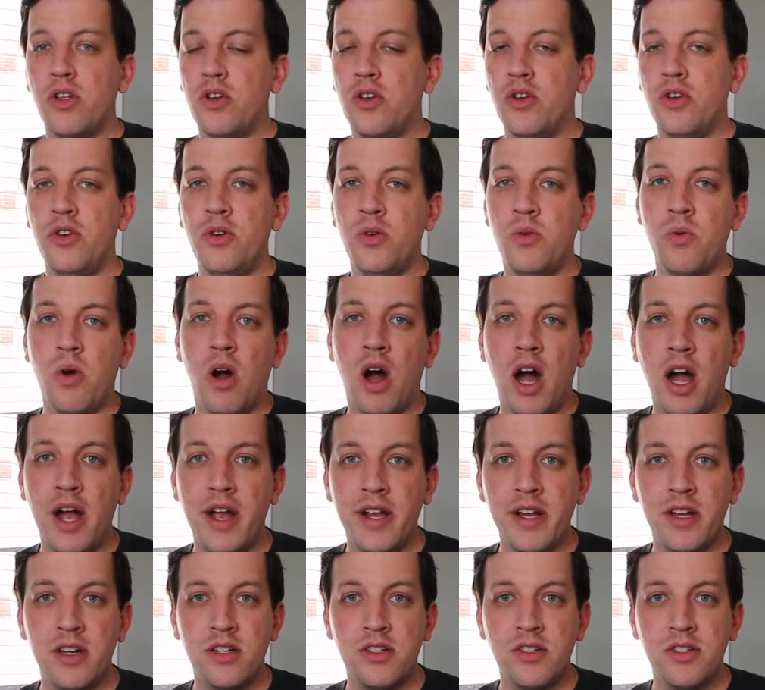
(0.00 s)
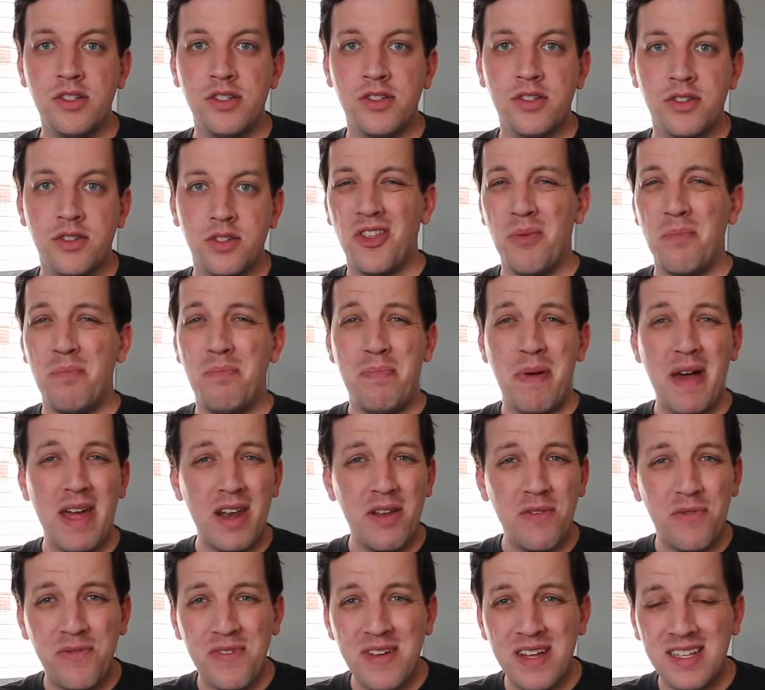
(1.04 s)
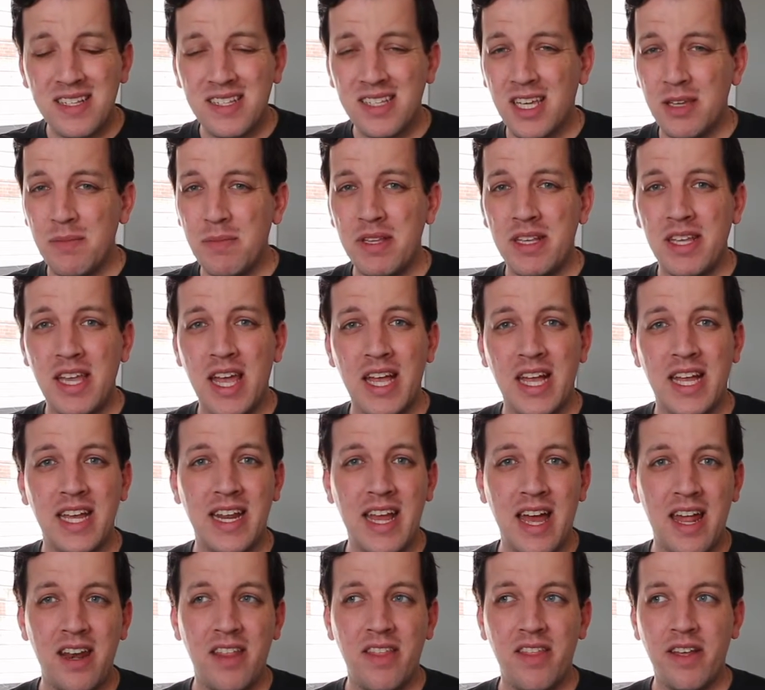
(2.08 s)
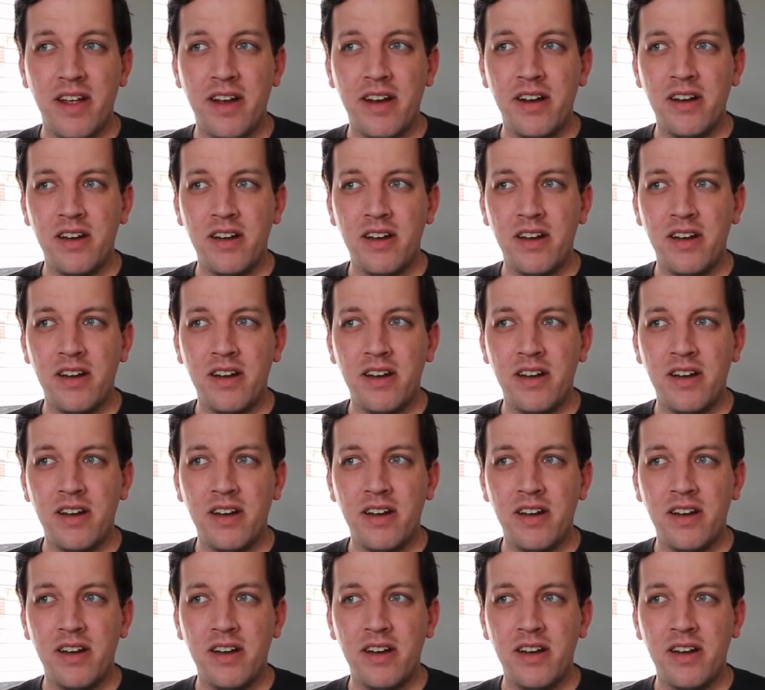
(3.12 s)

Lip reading: new hires, the benefits can be taken out of there.